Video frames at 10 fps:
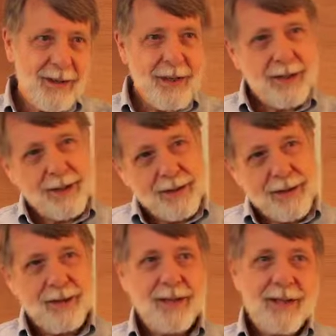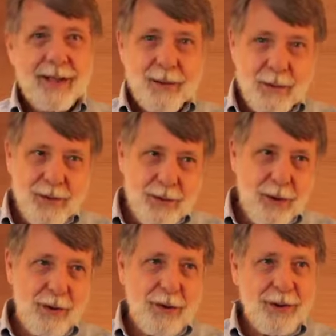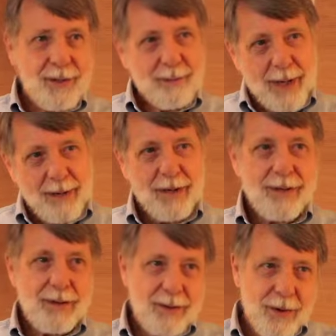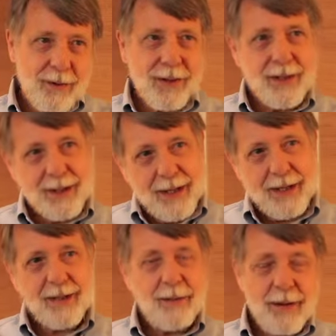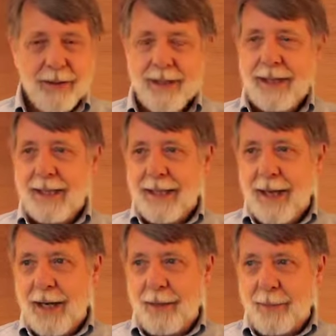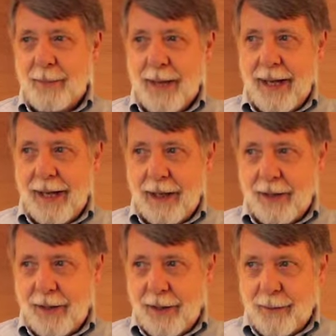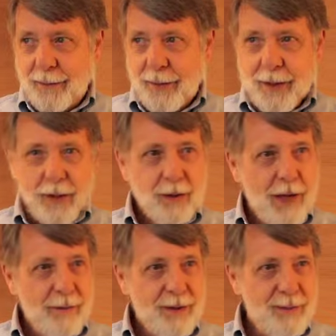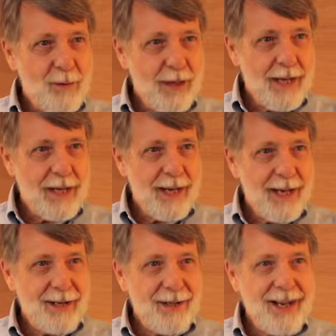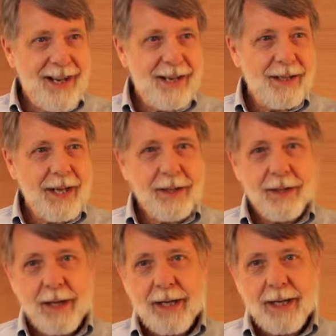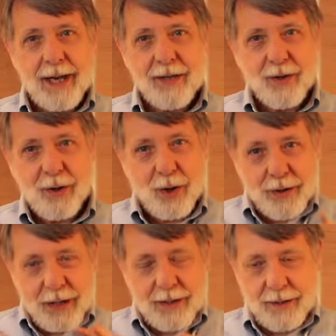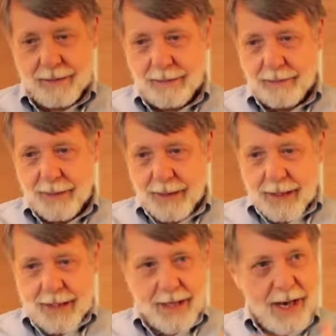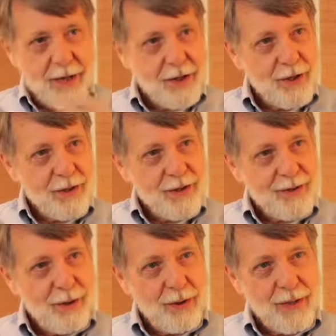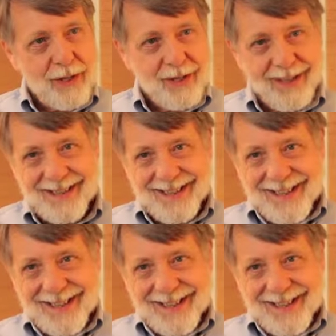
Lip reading: know, kids, and strollers, and parents, and strollers, and kids, and around, young lovers walking hand in hand, and the like, and I saw all these connections, all these